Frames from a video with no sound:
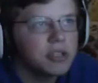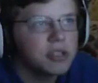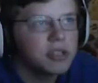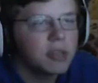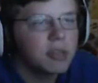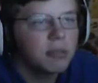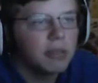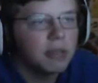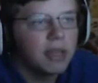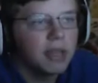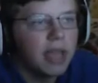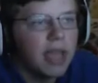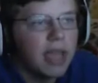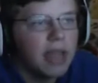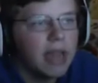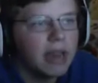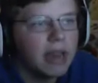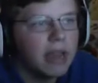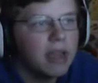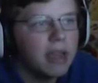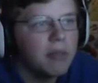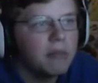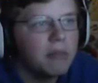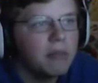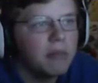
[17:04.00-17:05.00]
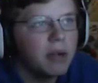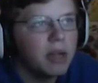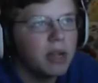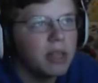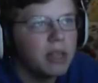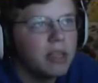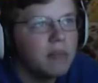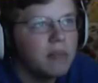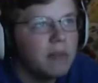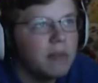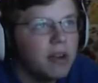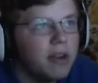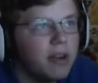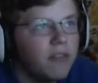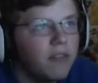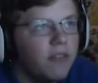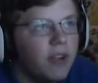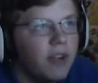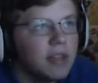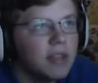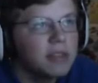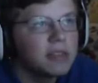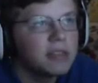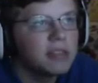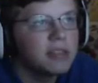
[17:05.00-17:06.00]
should have just summoned the eight eight, but he better
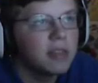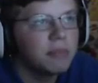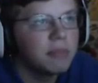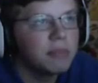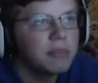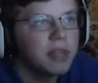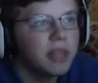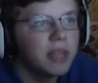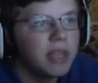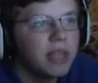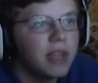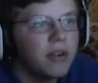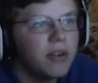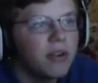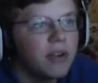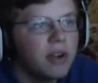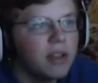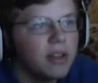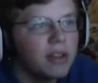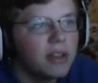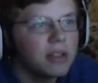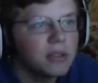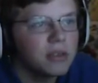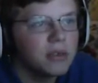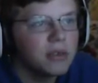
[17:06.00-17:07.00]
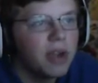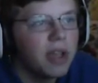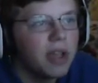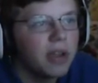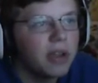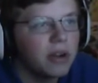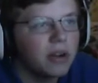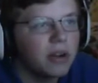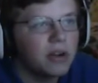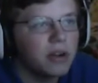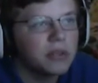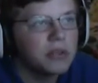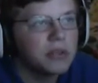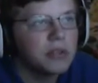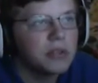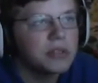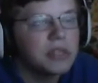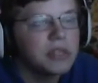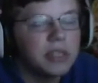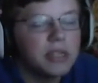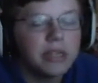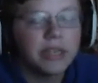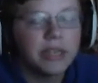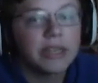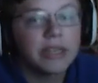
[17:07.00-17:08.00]
find something to get rid of this Ragnaros, or
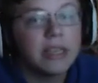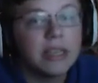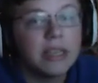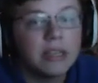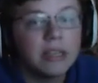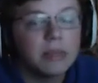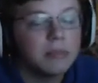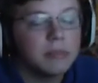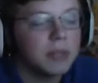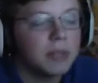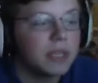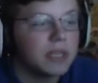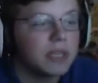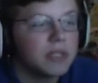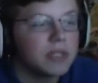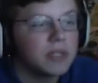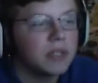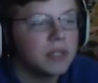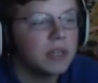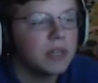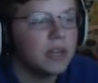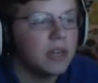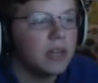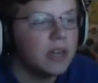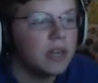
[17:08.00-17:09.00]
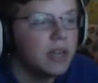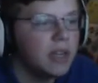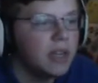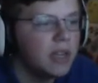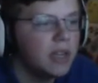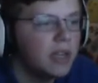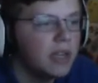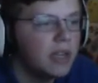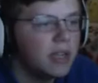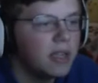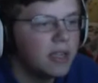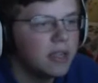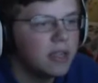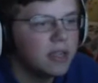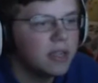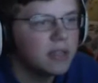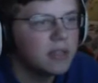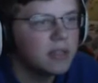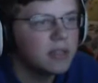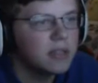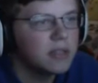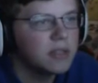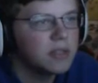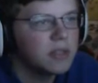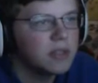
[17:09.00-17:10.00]
it's going to kill him next turn.
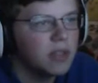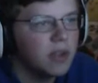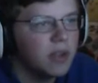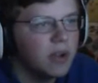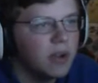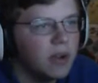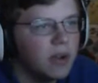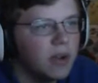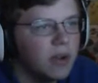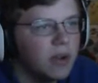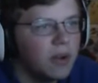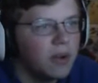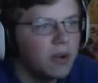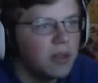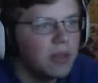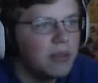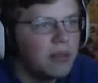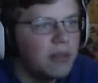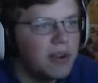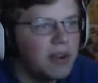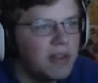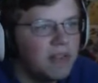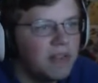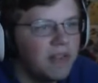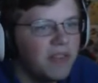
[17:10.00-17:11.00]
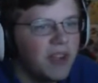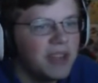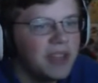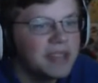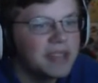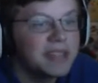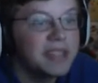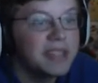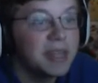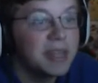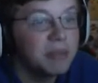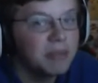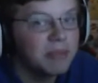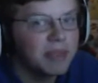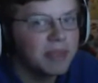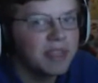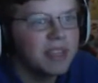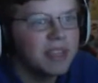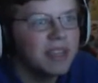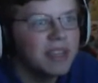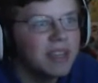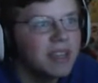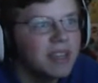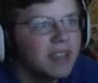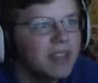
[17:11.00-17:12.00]
So, he better find
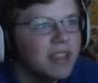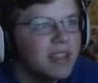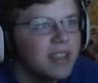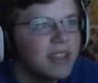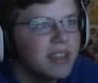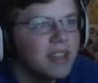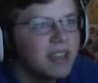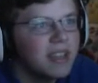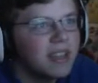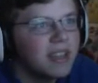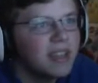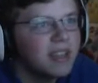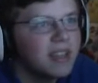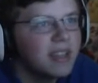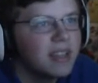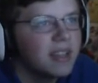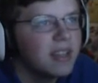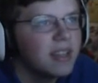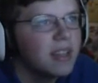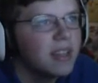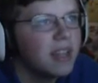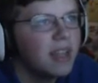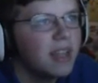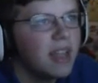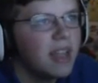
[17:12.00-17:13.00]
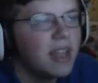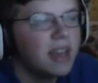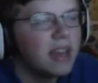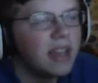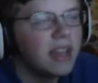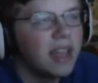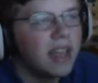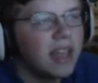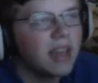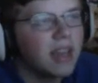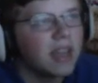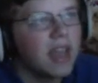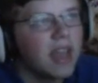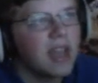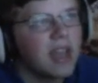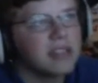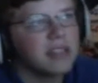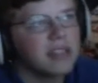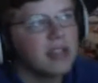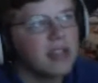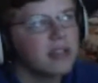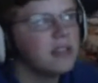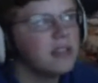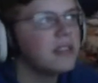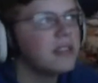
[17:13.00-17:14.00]
something. And again,
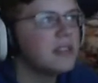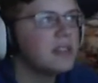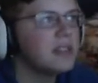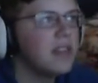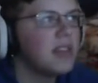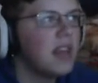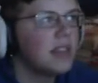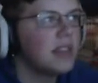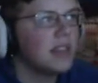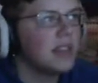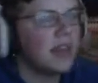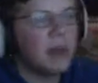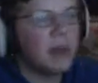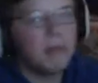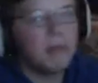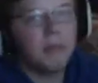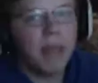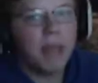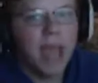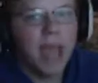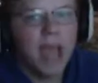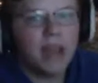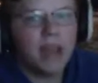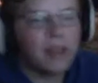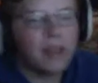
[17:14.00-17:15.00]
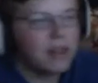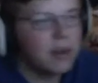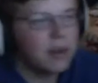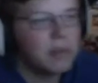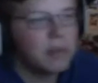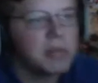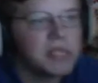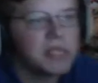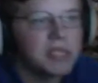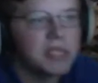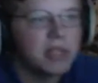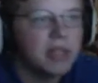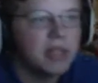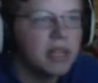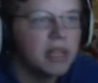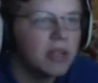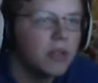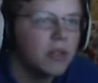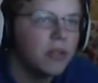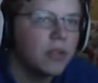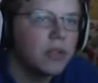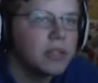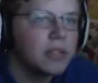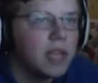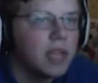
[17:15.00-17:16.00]
guys, I, it's not that I'm bad or that I'm missing
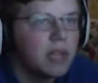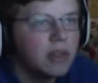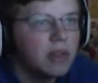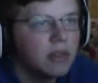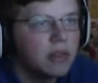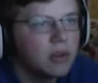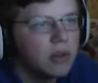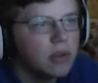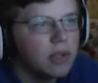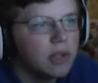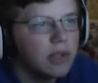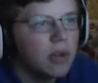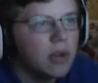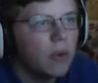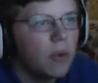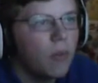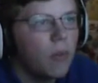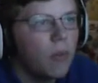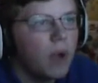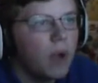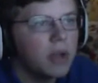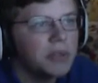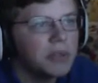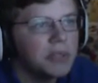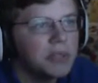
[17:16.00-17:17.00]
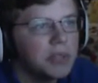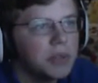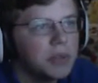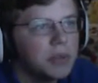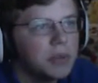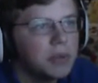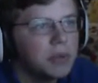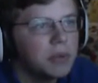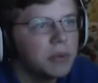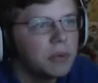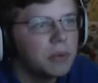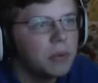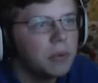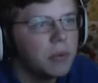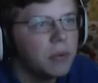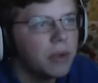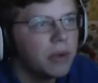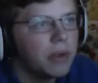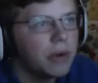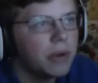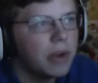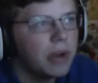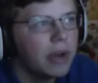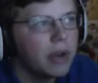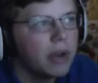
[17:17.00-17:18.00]
lethal. It's I literally don't want to
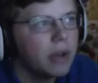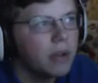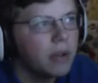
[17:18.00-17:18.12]
win